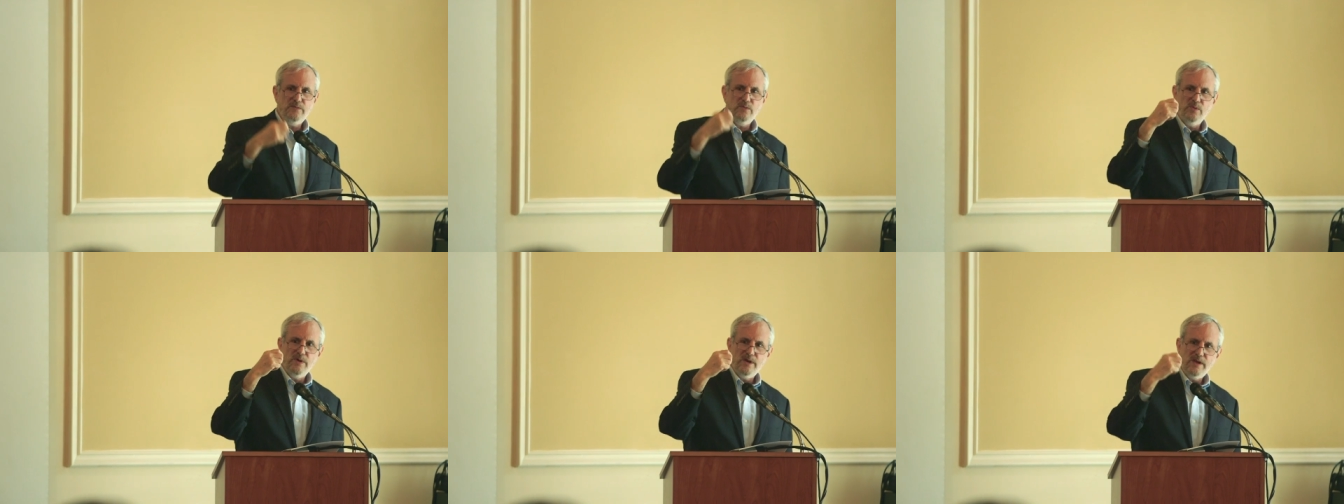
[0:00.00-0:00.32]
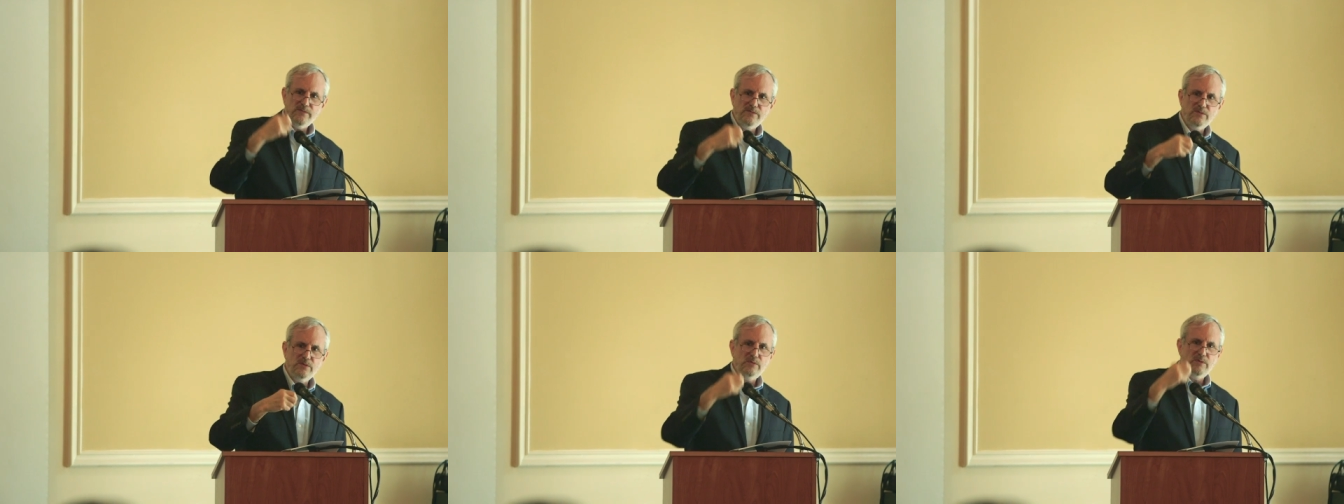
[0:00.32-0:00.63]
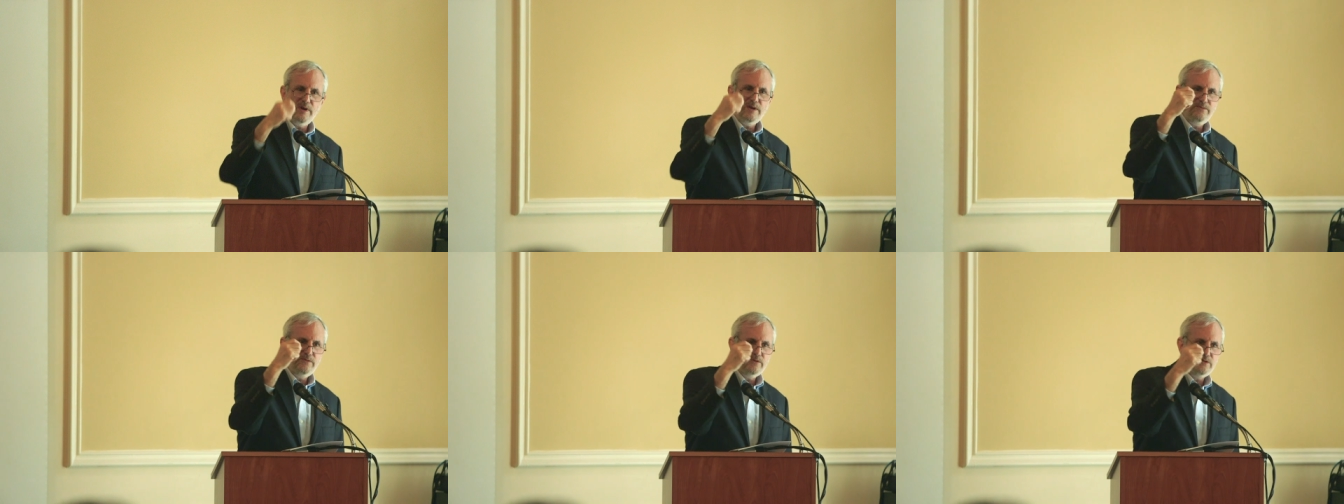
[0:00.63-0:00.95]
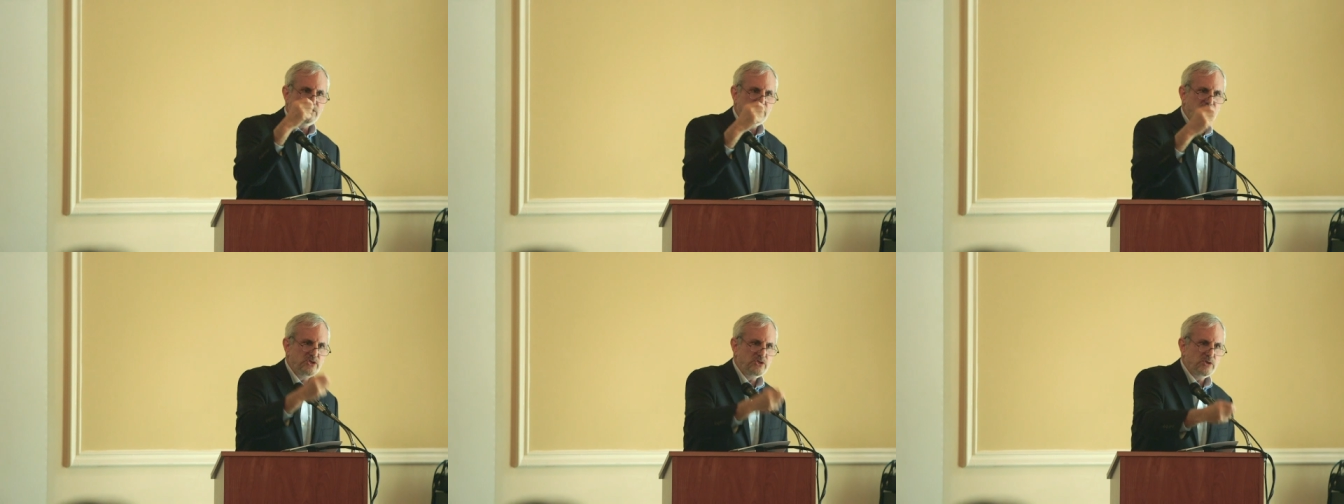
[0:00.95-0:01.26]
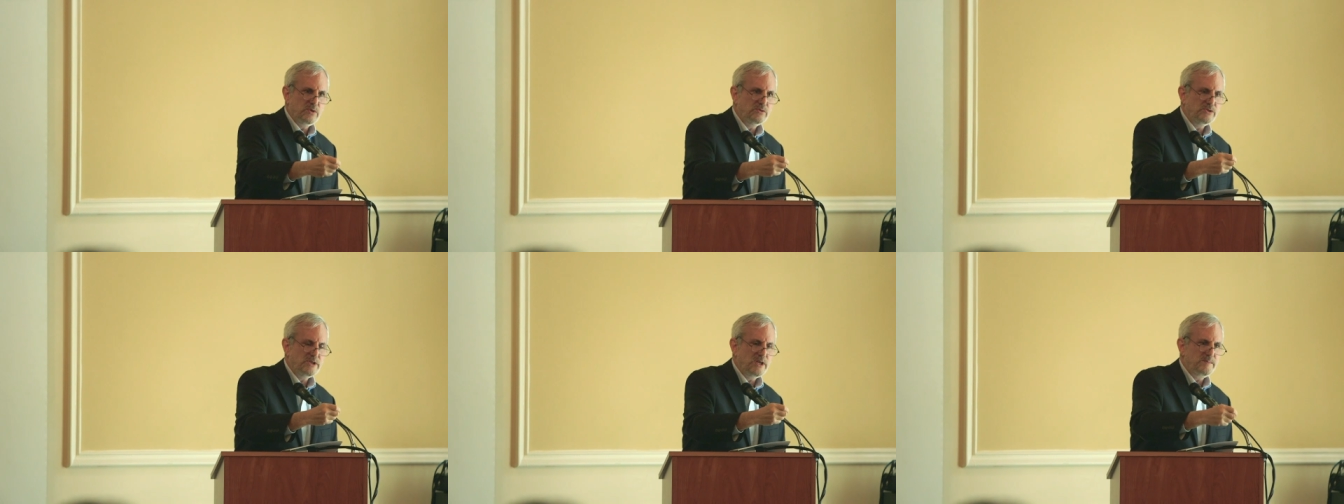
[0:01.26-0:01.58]
wherever a refugee
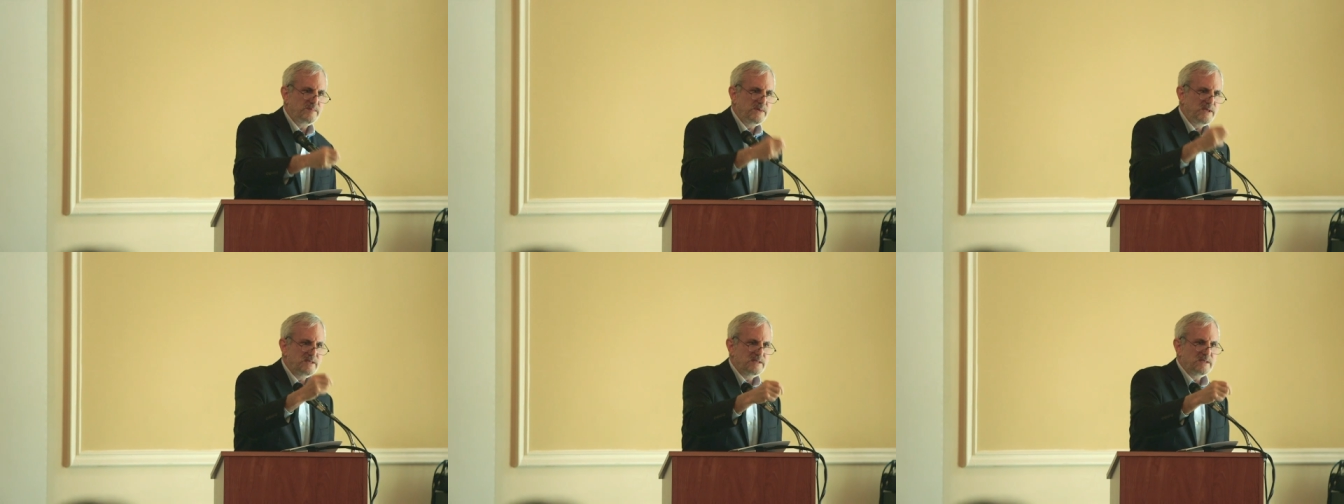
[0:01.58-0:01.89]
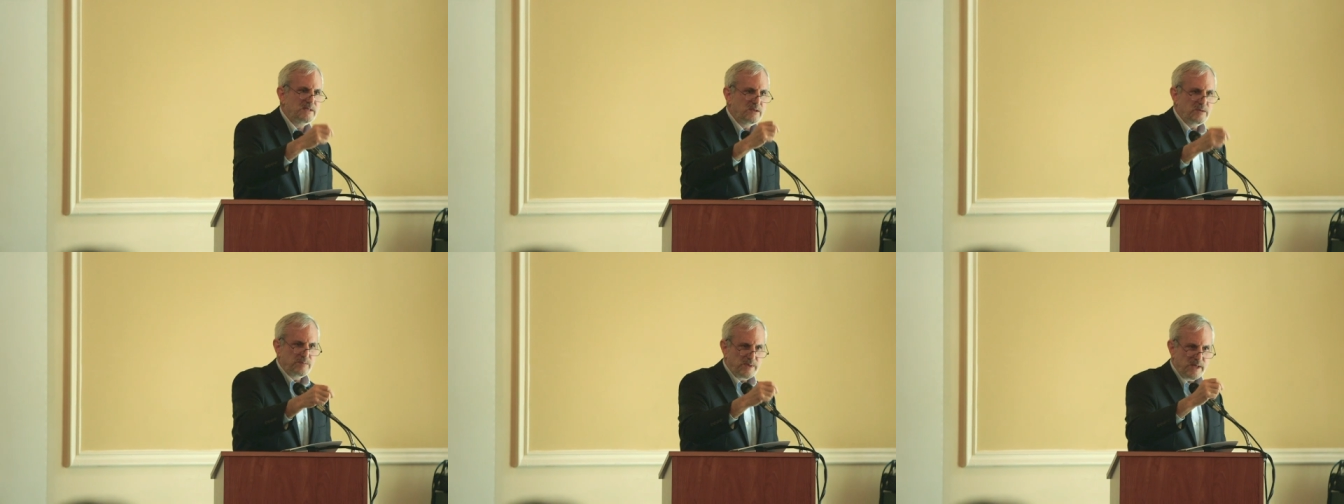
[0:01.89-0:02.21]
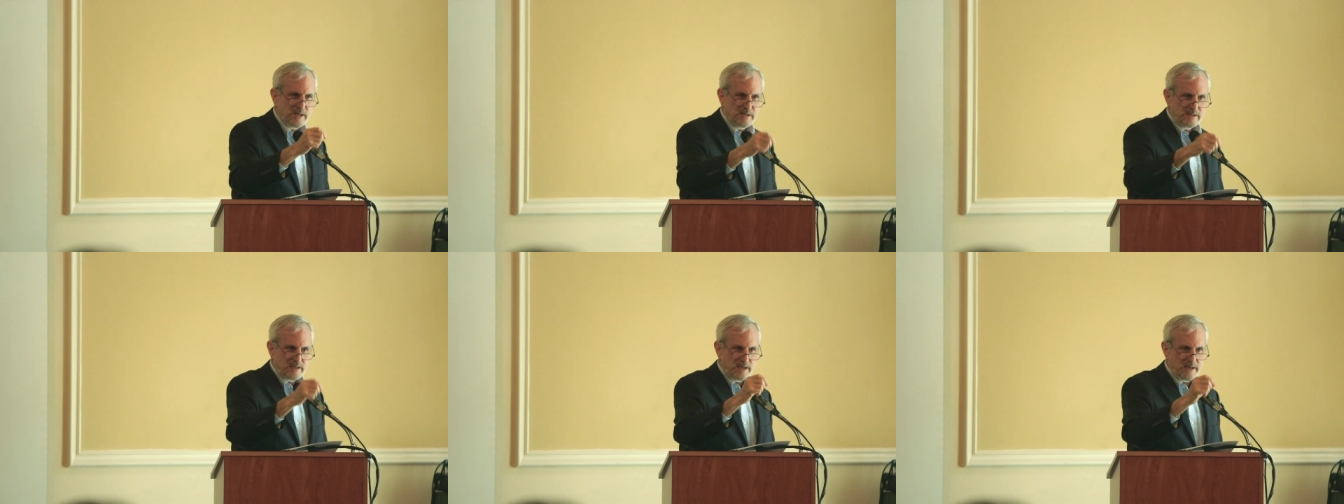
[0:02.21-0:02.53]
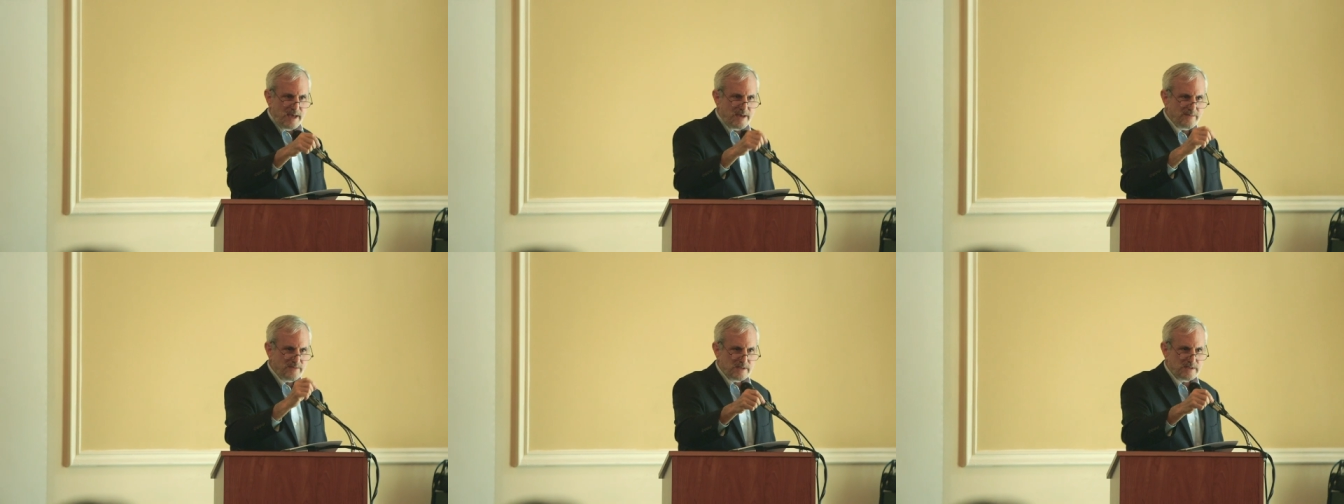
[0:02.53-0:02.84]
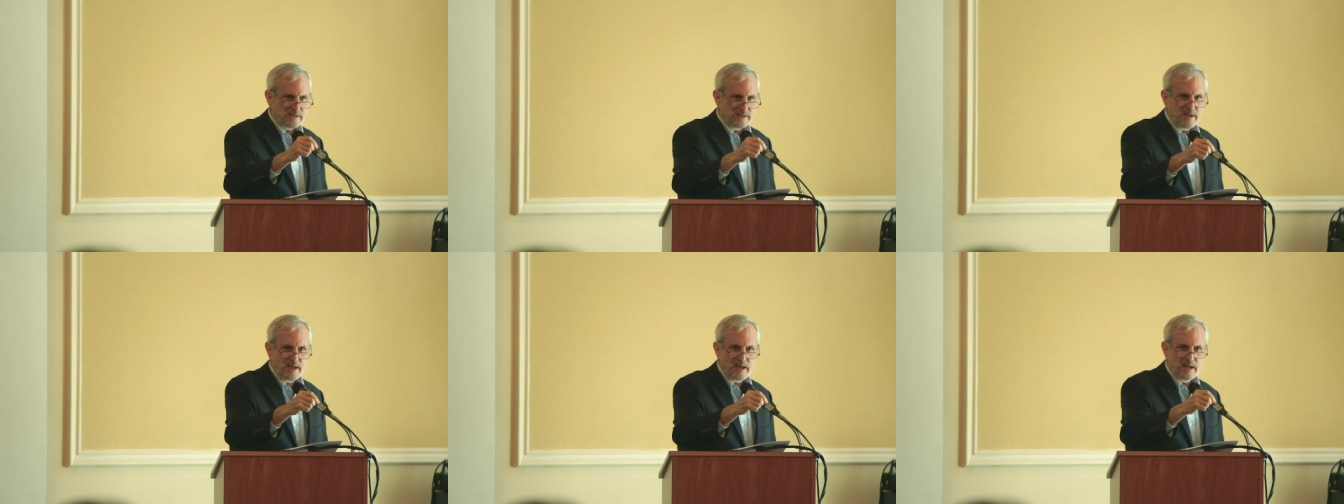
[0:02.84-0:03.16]
shows up isn't the place they have to
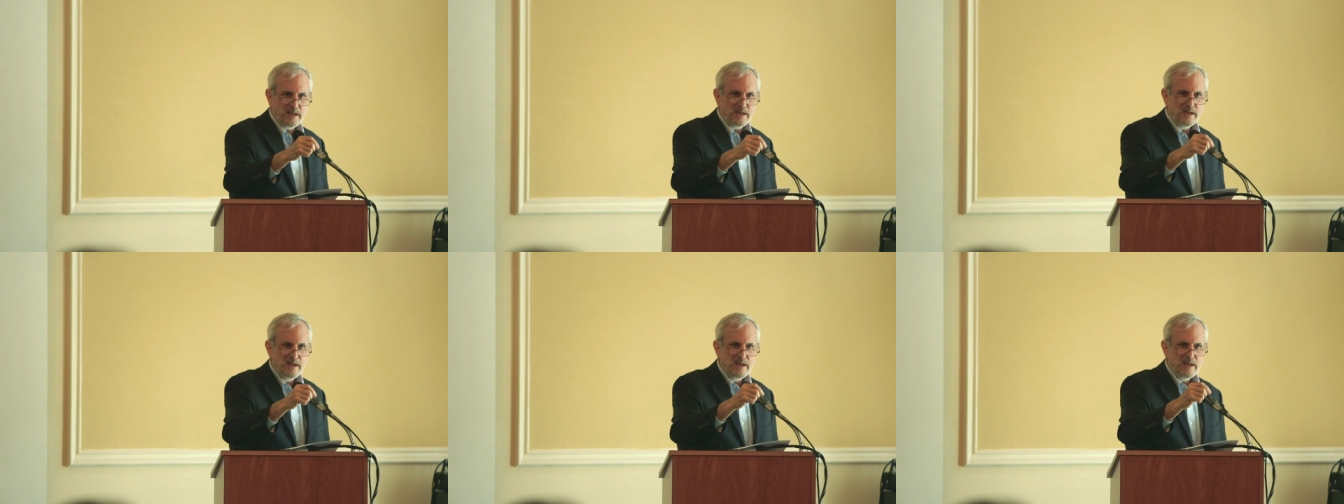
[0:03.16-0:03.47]
stay.